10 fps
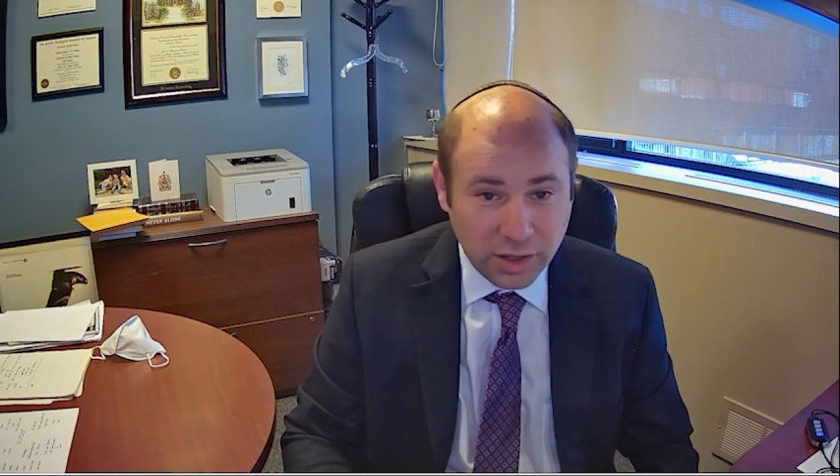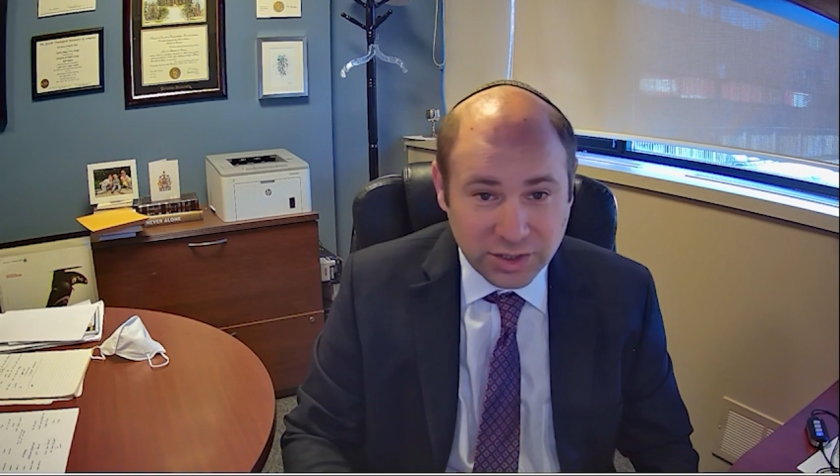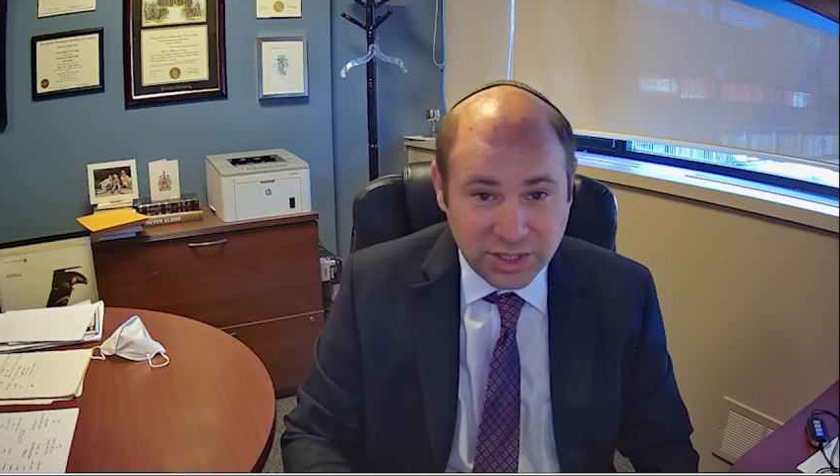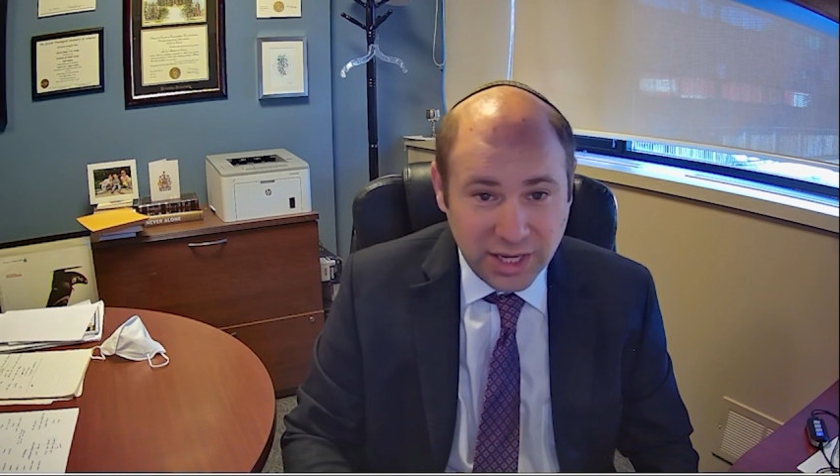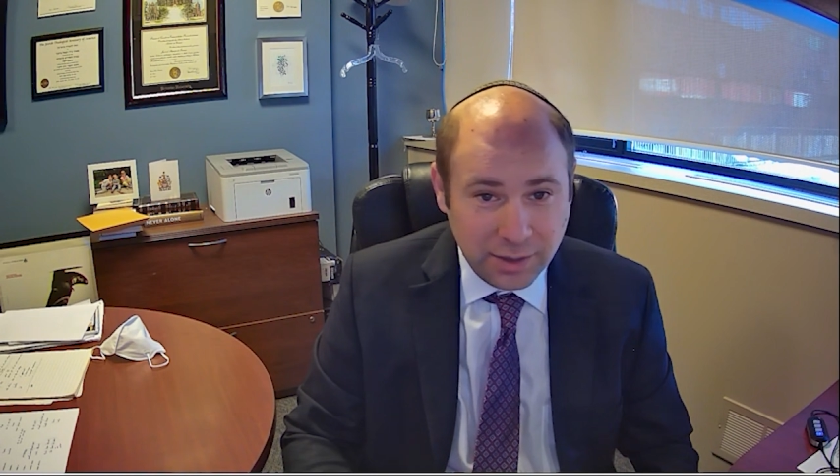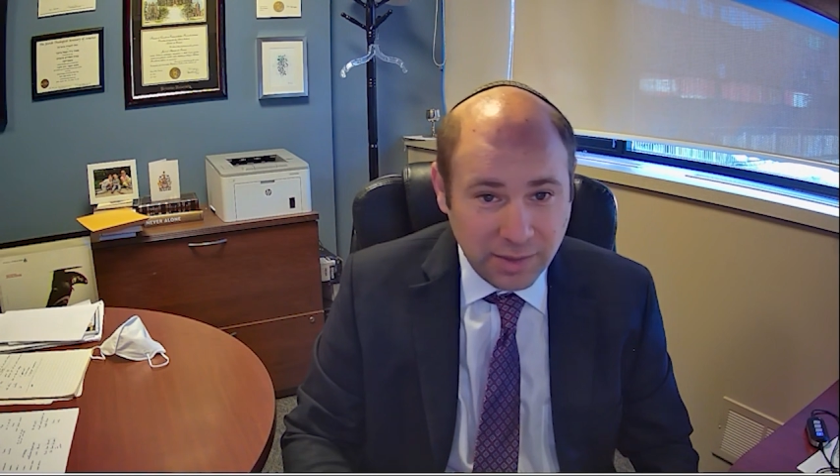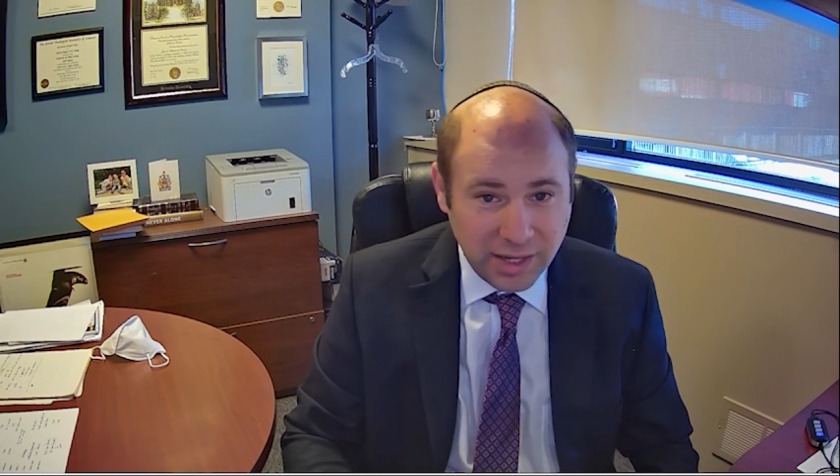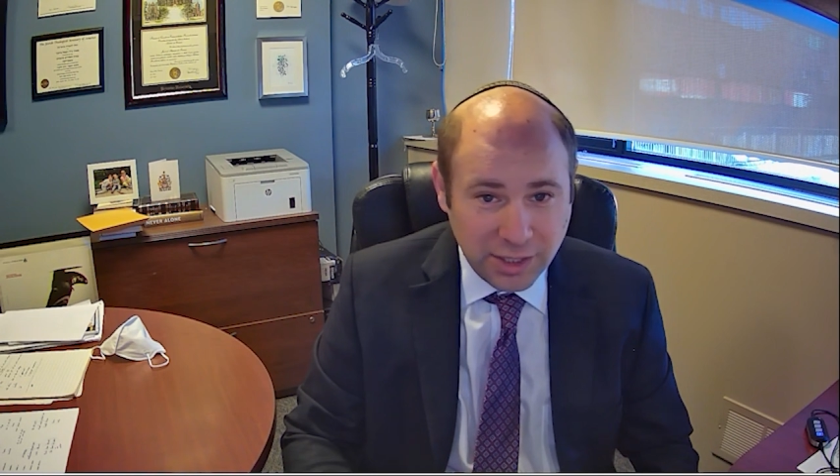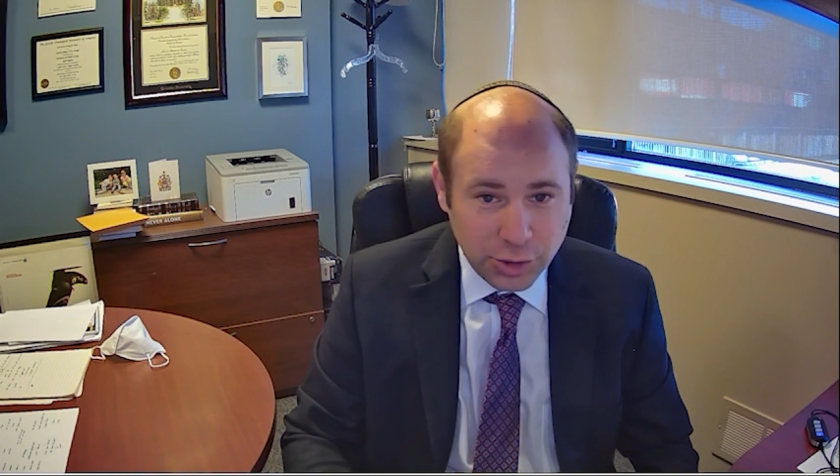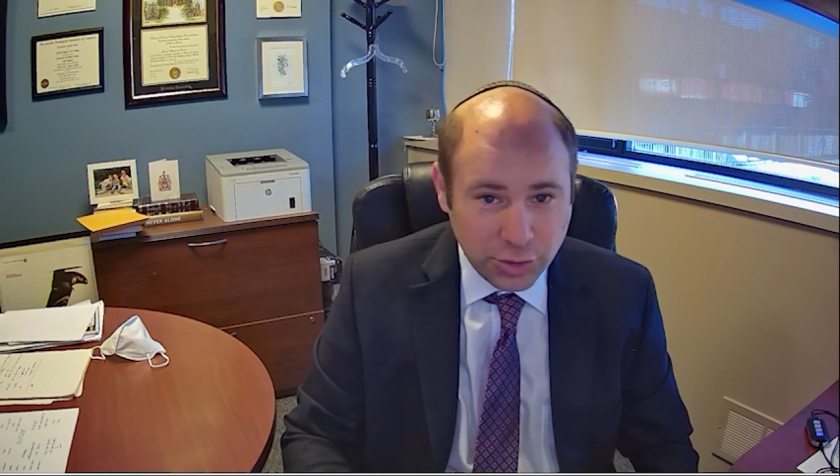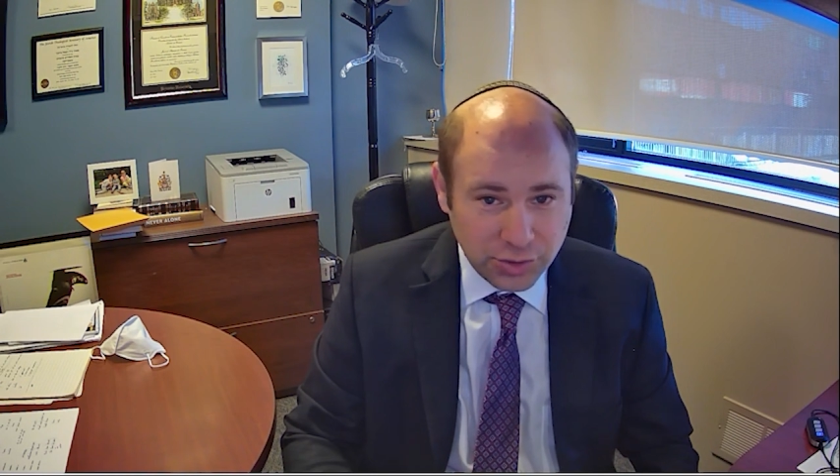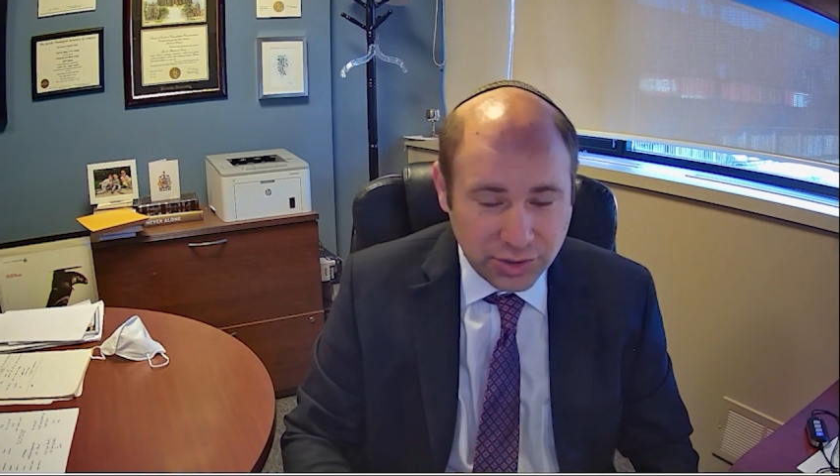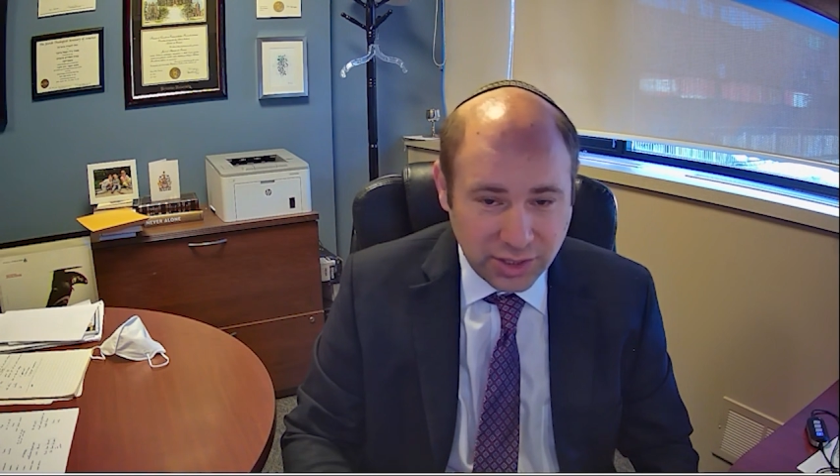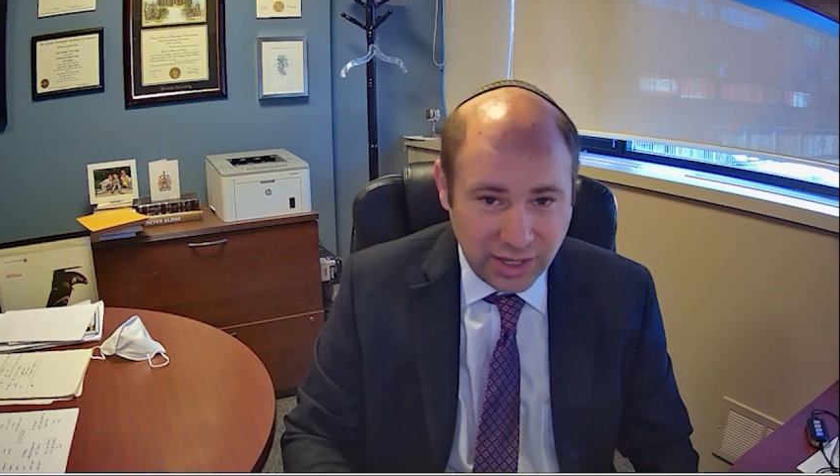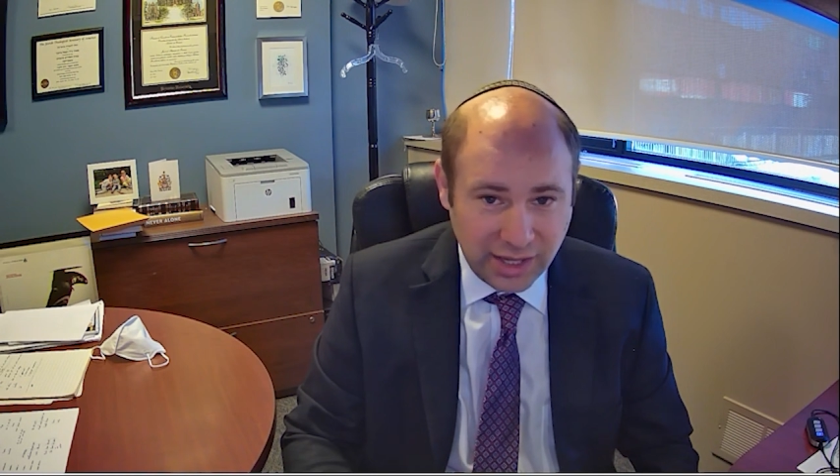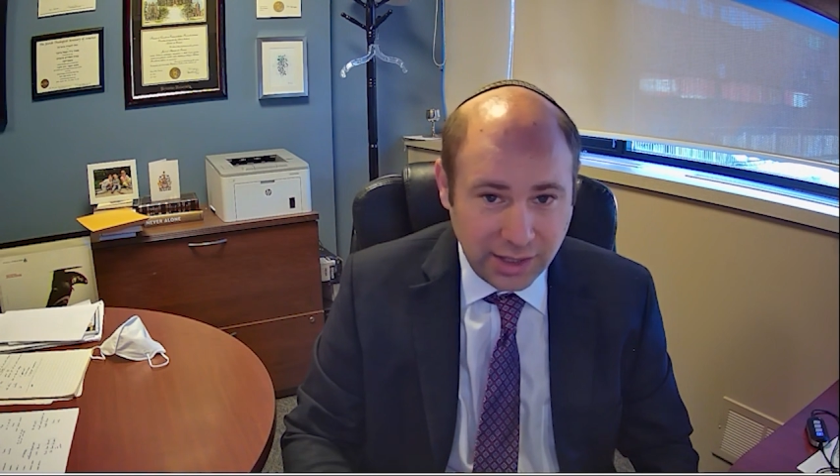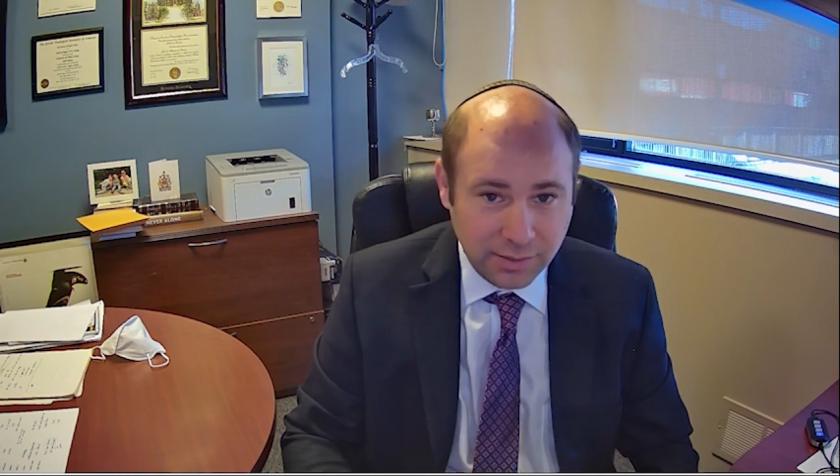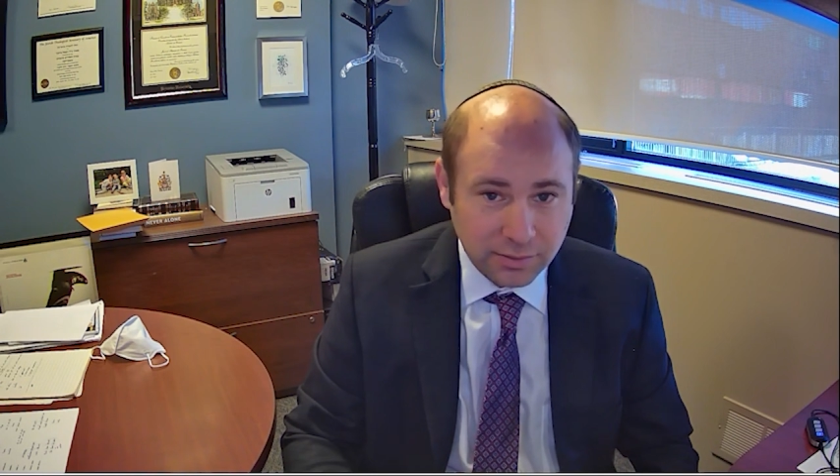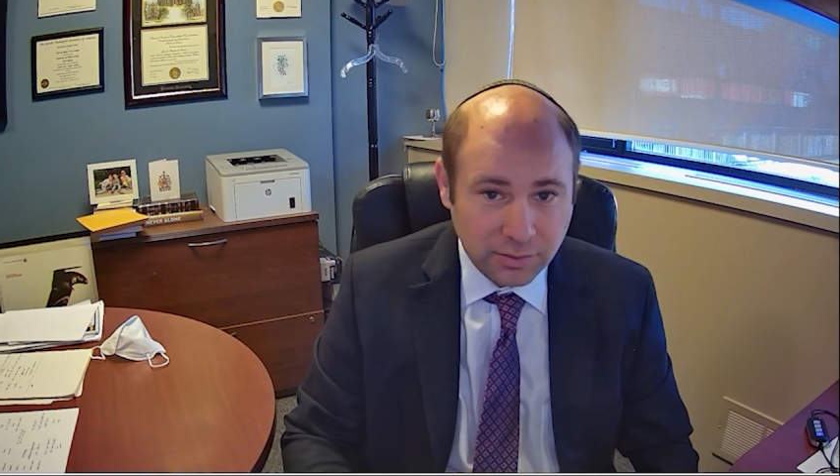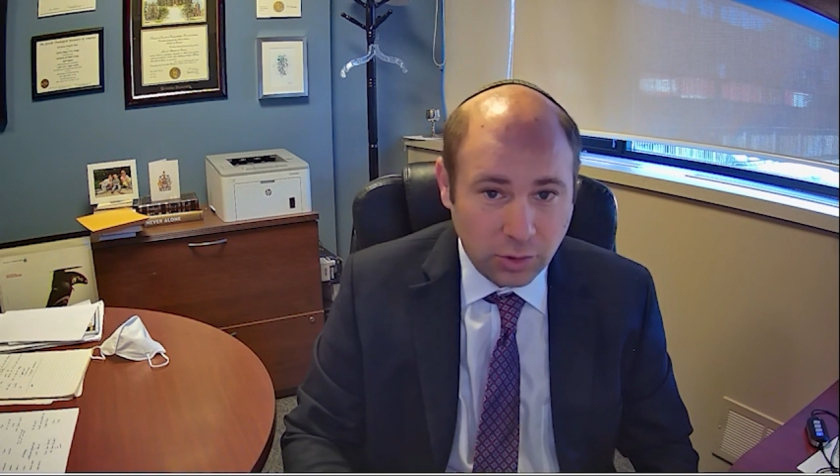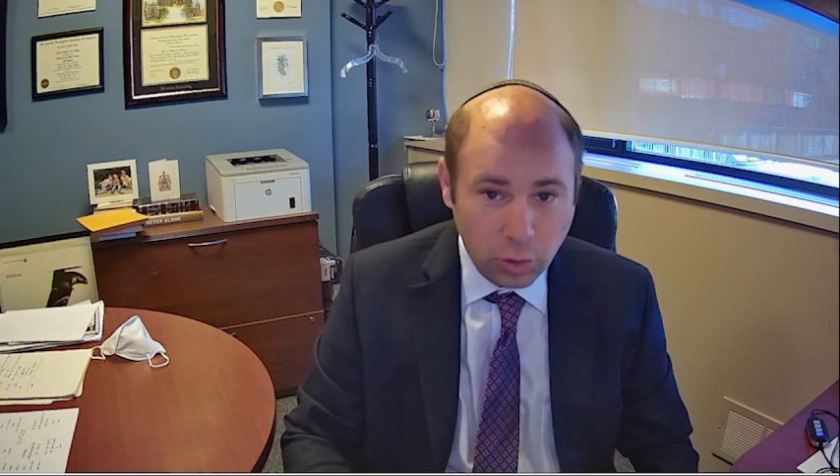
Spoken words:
We are seeing many Jews today,